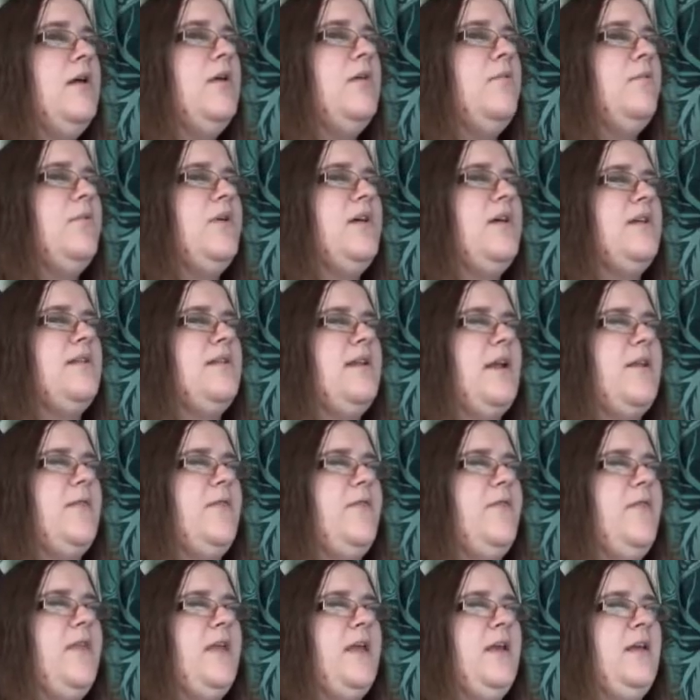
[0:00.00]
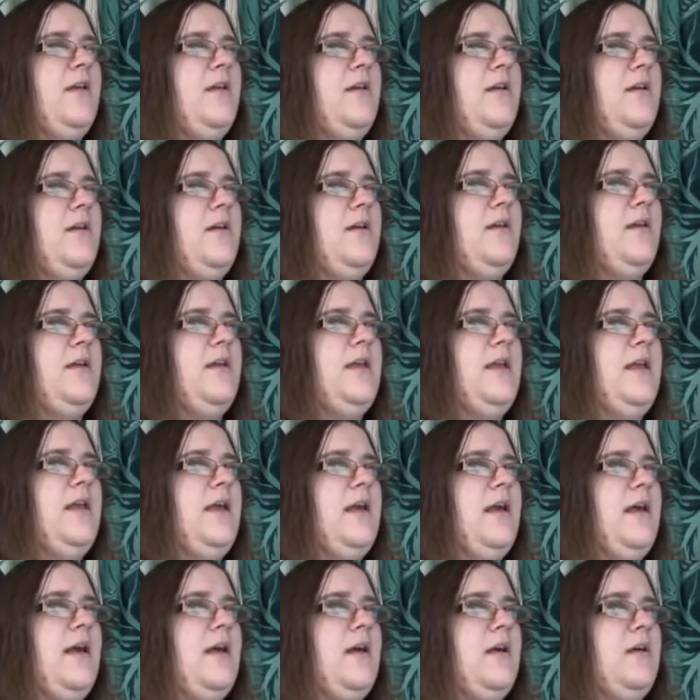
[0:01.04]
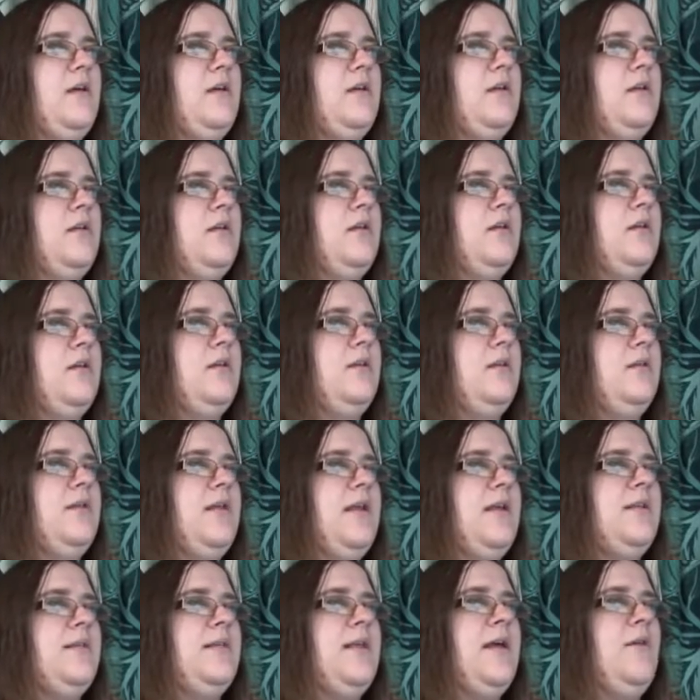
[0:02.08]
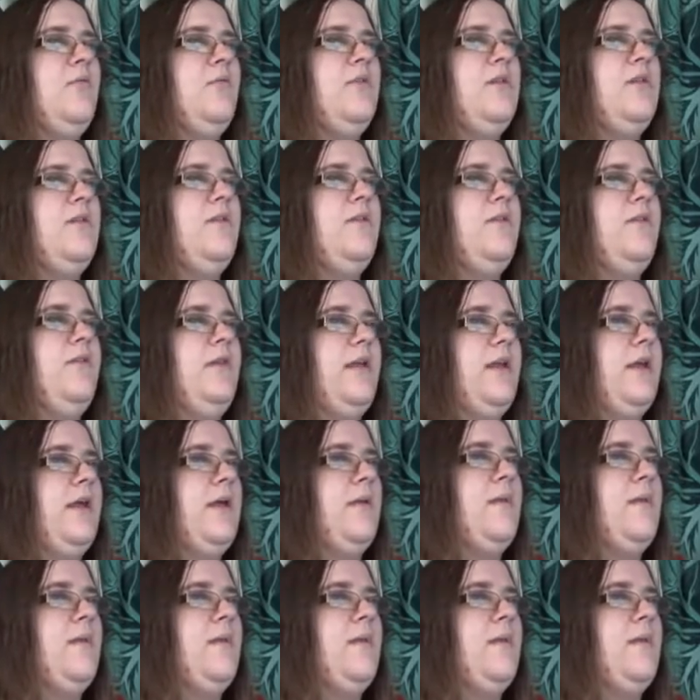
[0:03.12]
because I think, yeah, that was a thing. And